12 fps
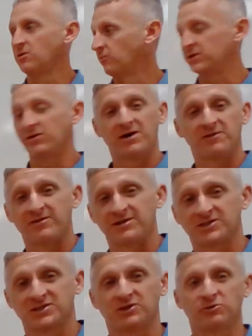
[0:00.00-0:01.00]
We know how to find
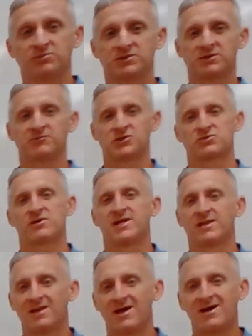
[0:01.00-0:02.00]
the slopes of
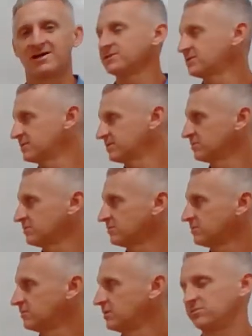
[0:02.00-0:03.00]
straight lines.
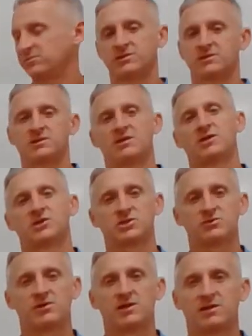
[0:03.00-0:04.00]
This is not a
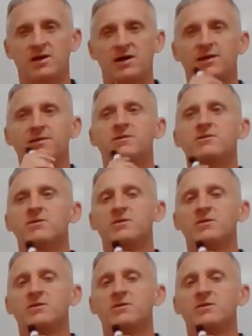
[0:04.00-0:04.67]
straight line.